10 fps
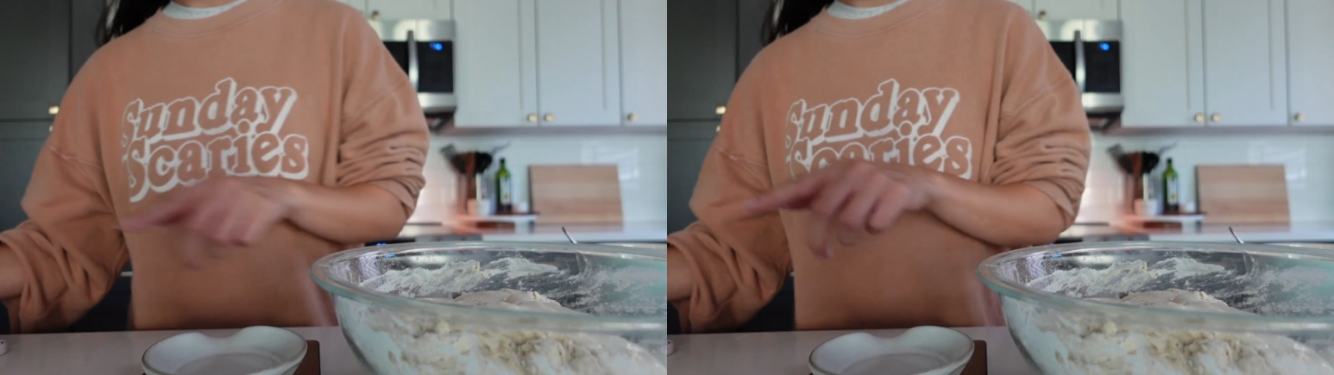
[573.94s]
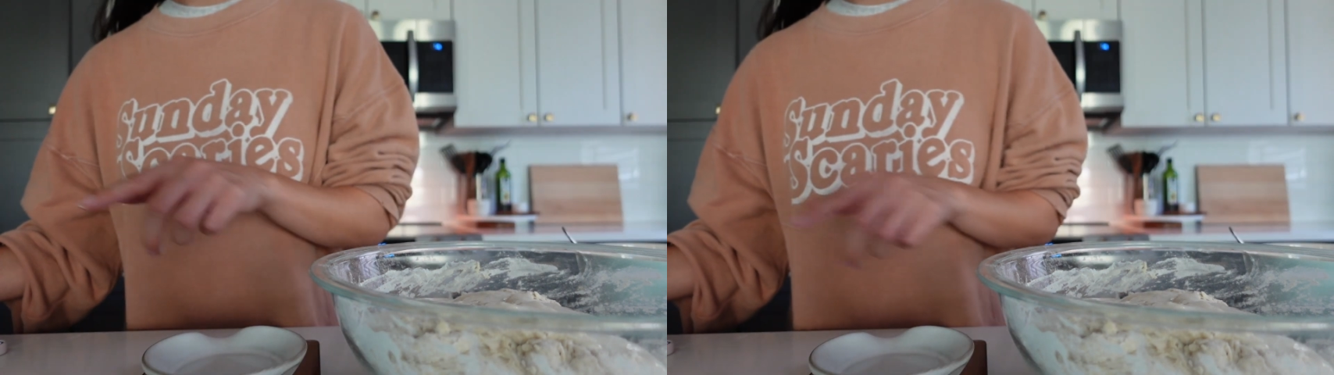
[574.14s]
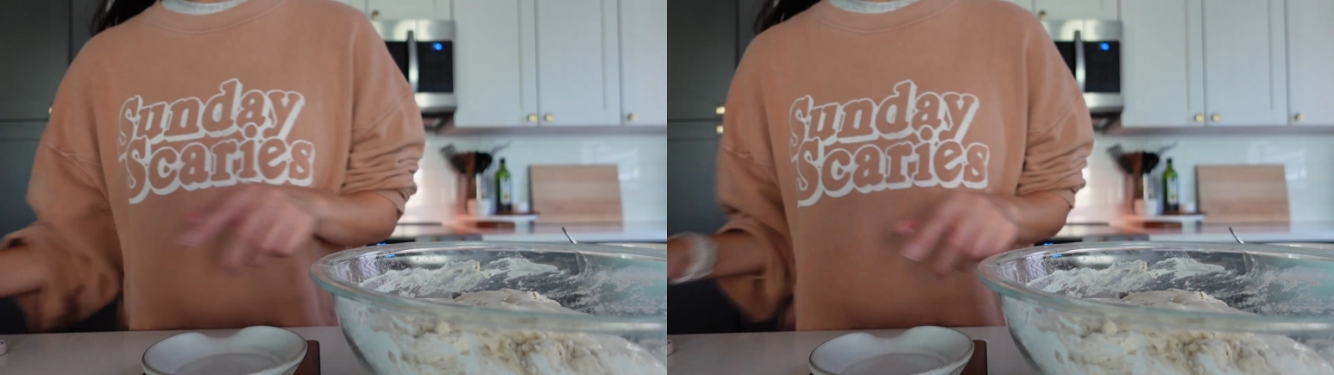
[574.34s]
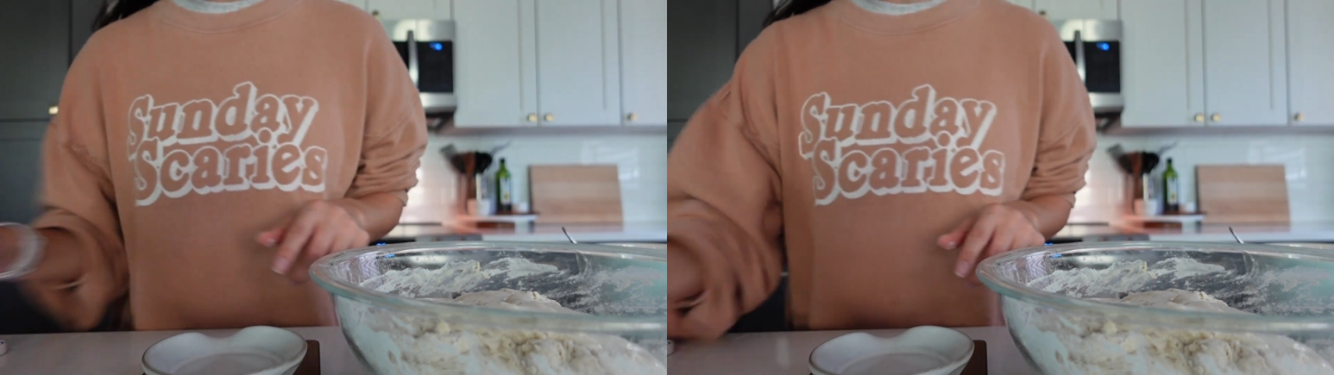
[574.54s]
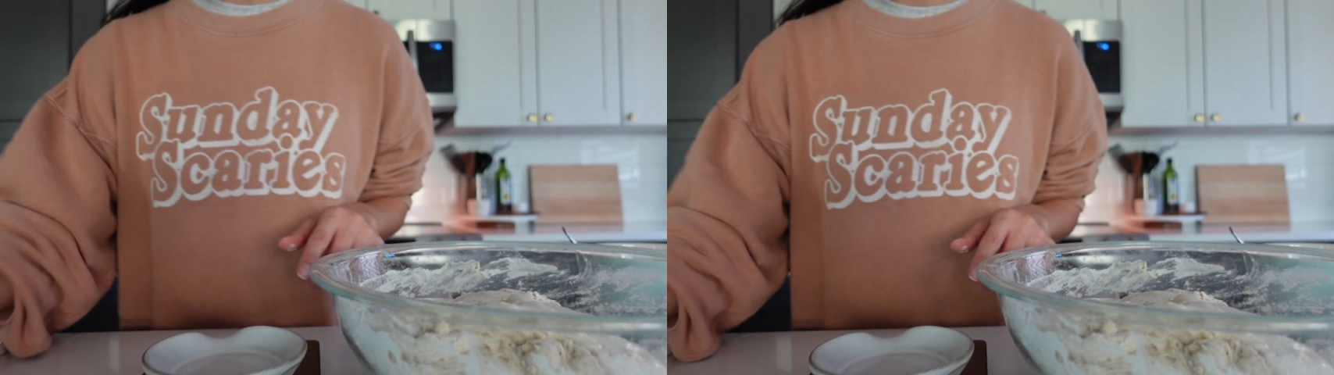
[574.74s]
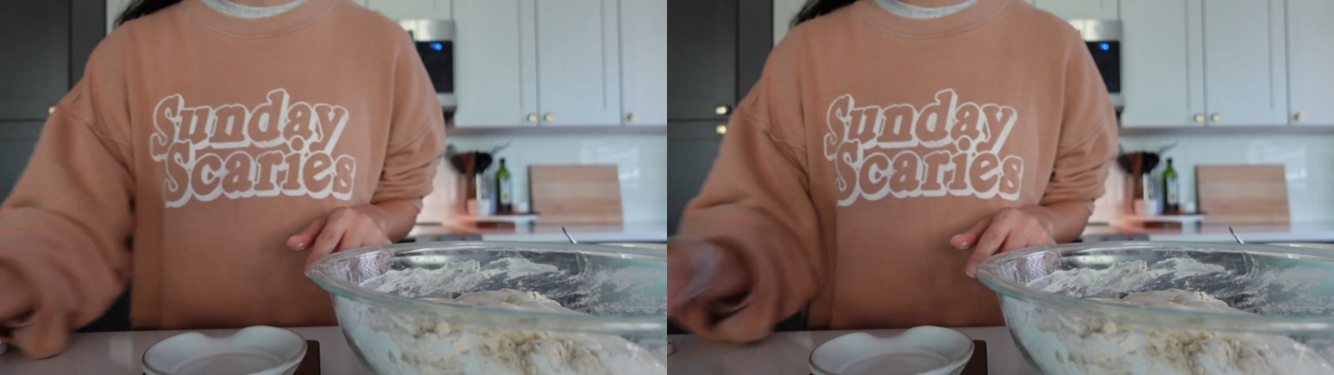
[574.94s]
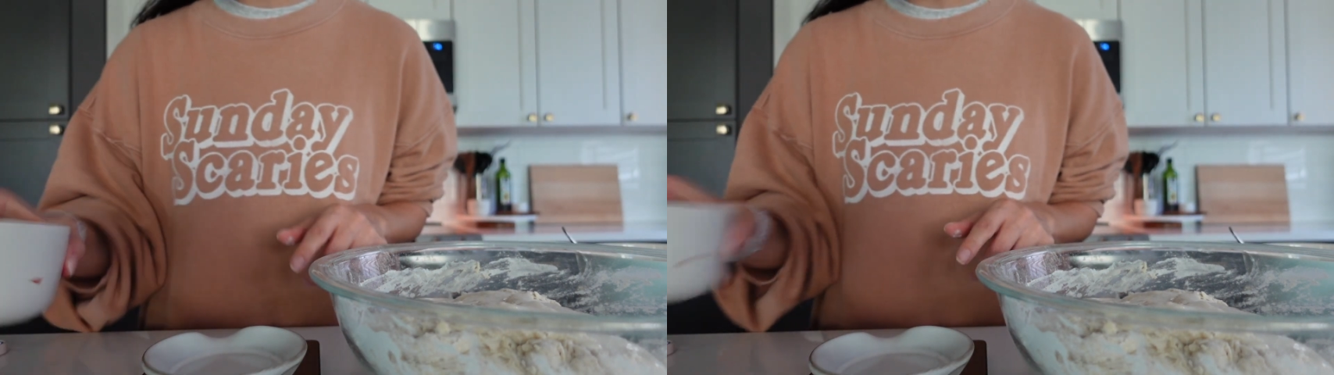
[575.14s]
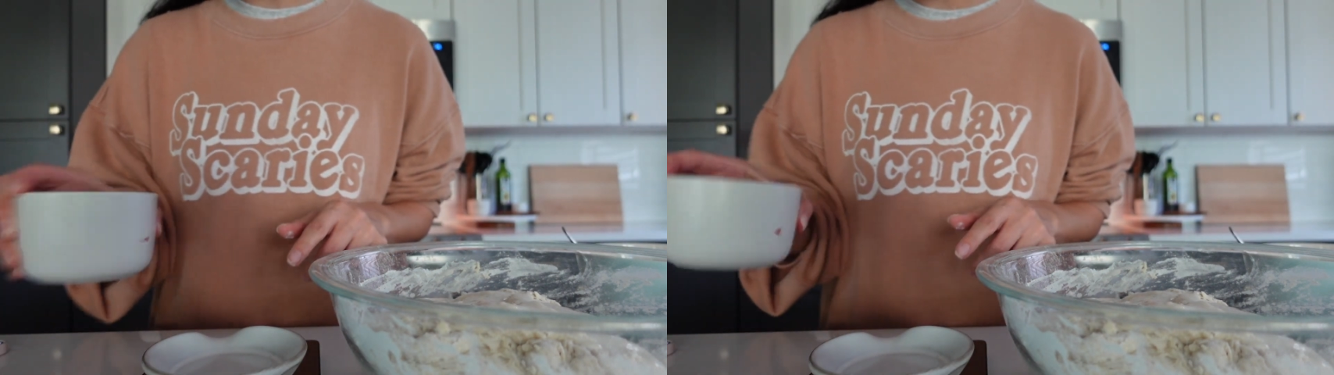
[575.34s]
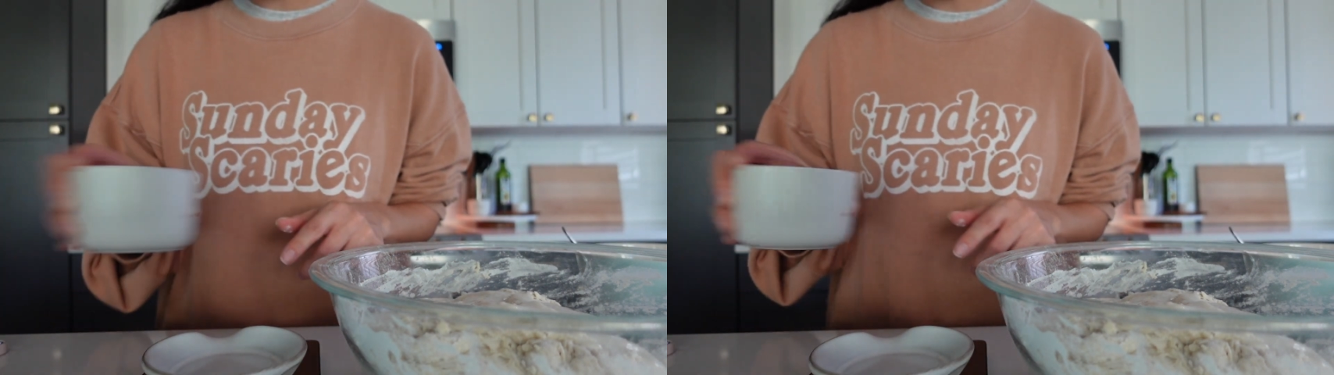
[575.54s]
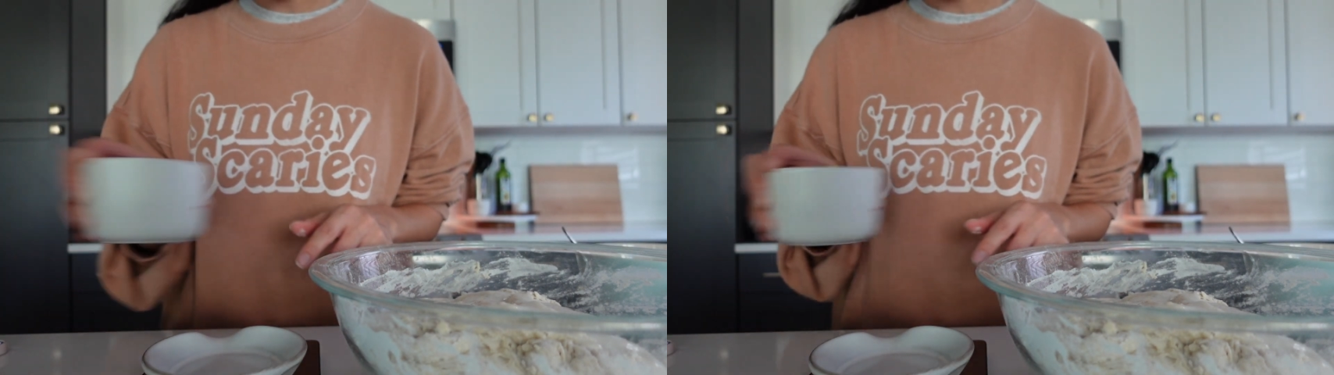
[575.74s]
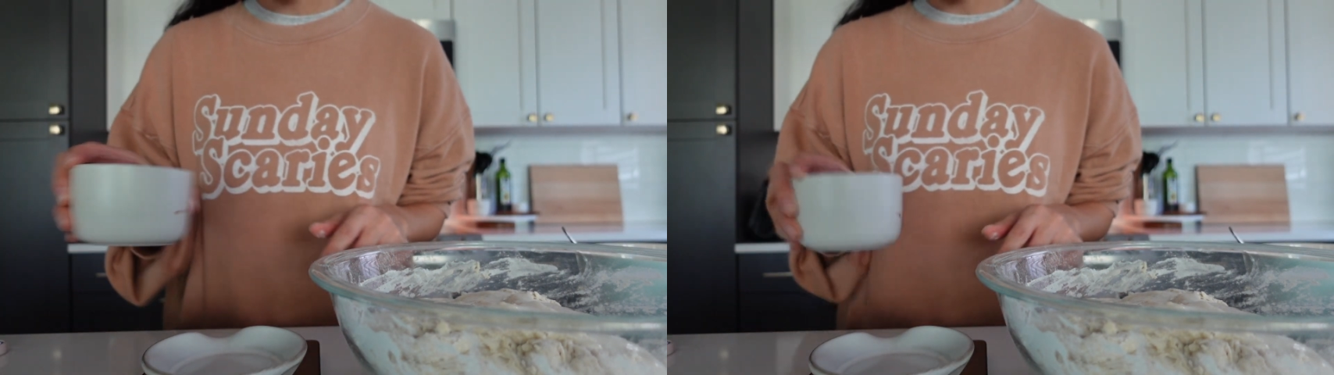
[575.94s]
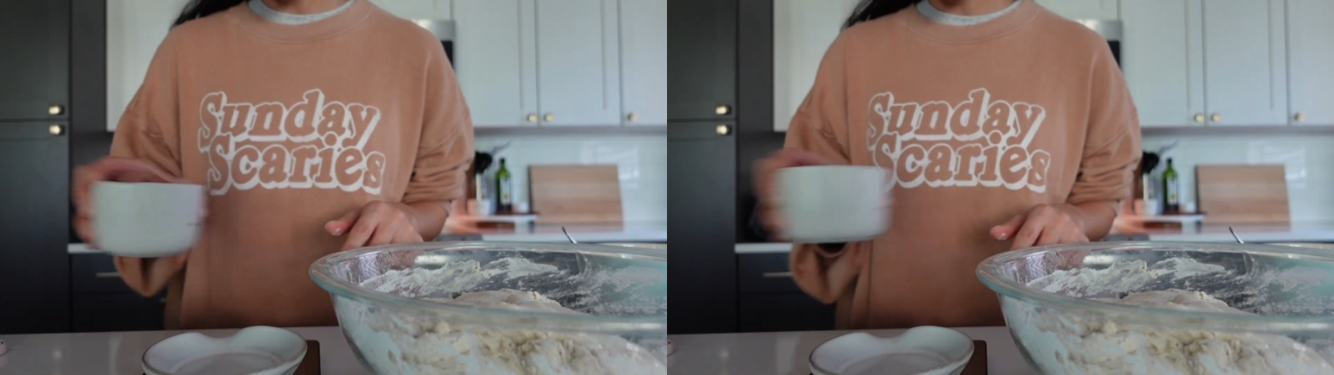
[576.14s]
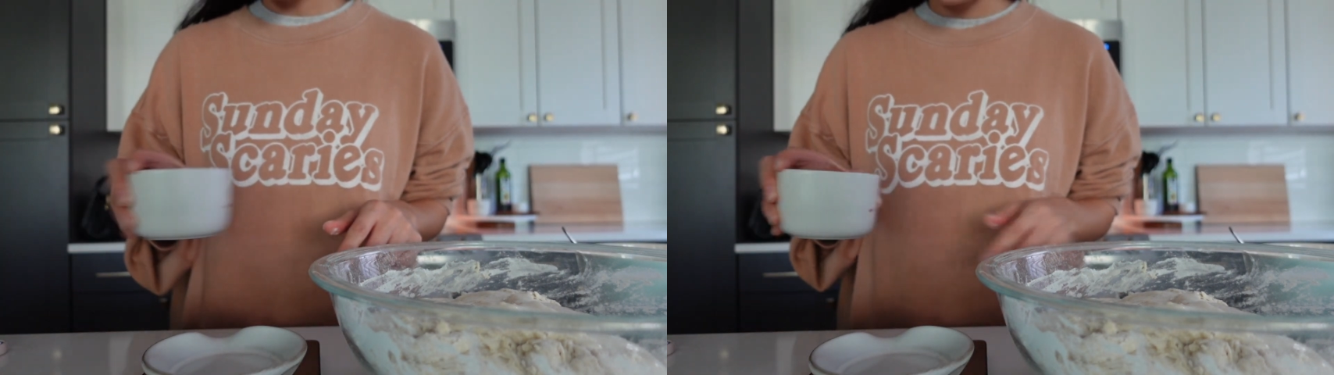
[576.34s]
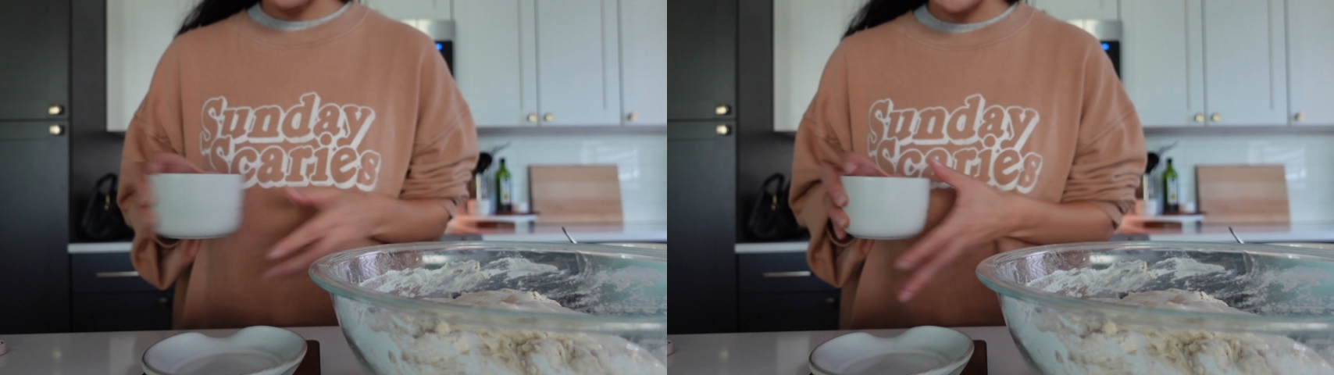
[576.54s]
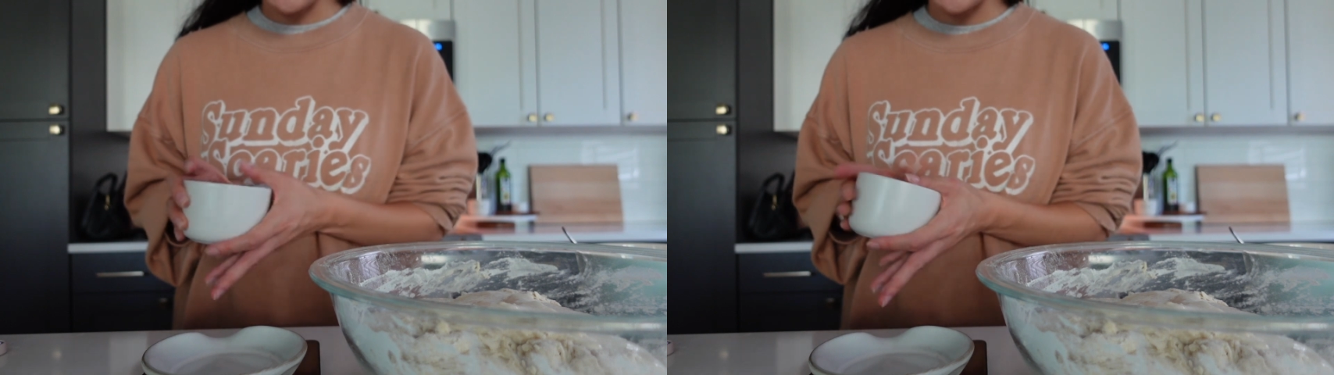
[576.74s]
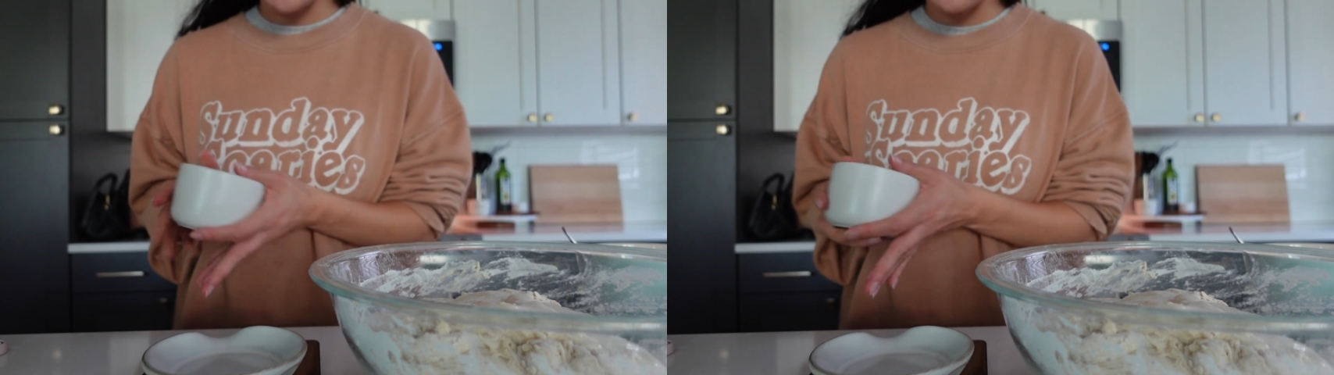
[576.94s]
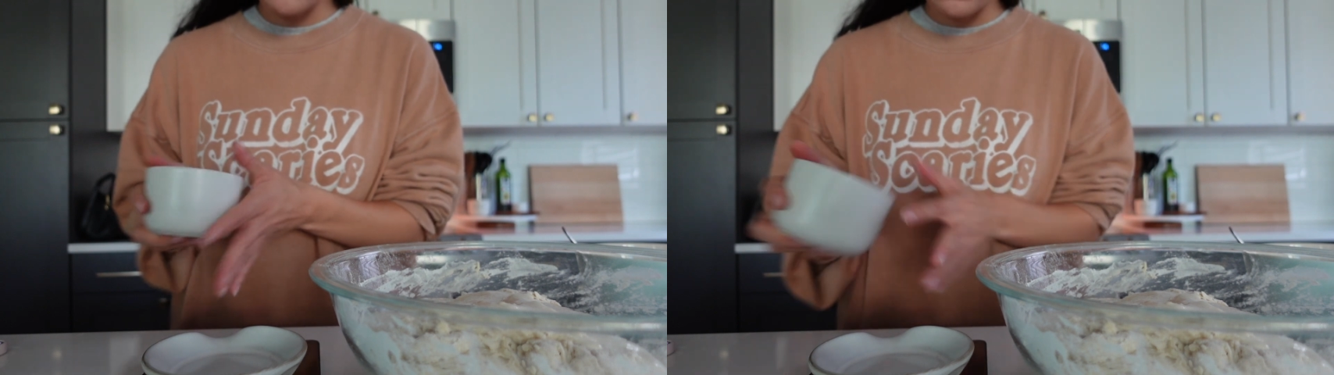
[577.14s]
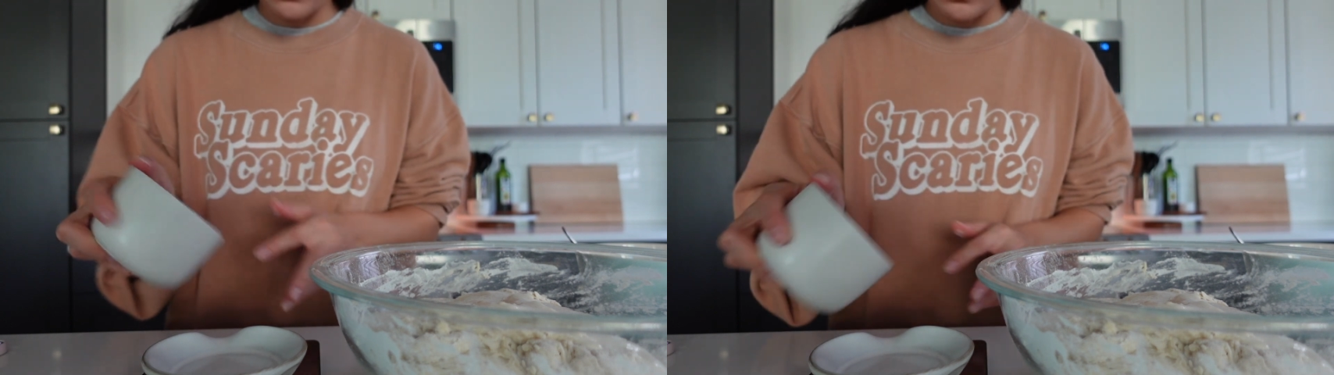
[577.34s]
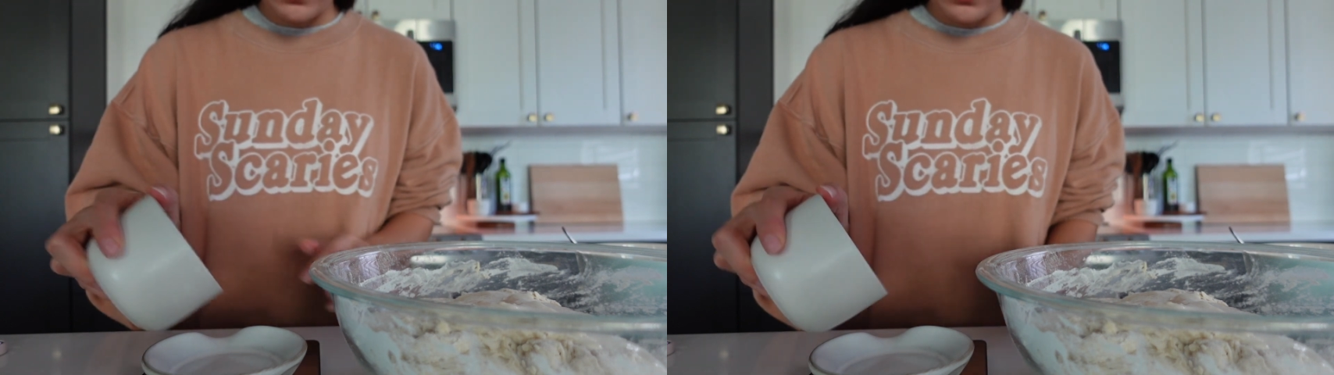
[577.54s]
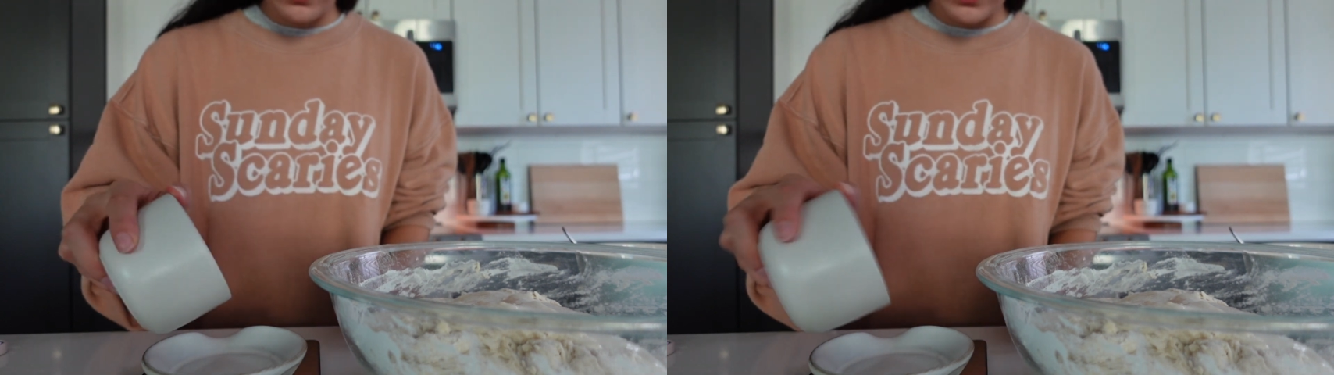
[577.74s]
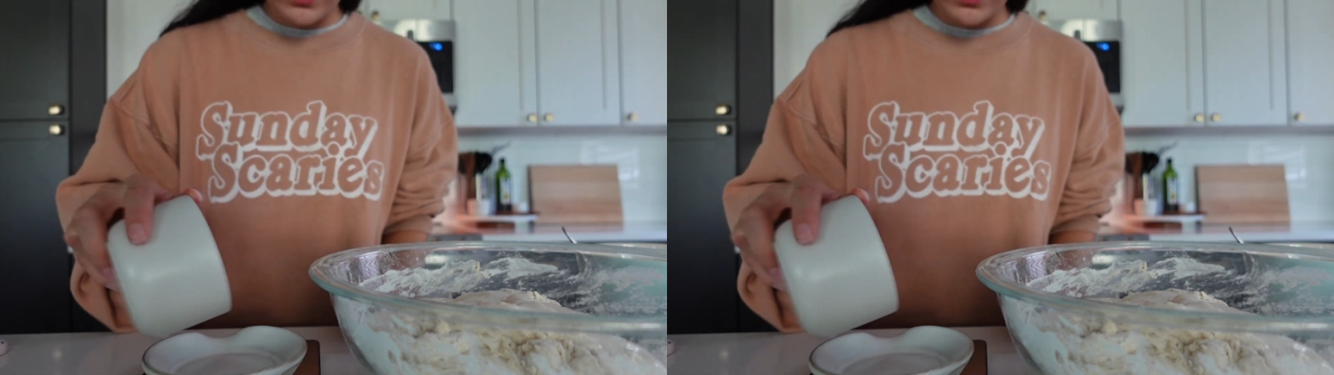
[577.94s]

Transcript: (no speaker visible)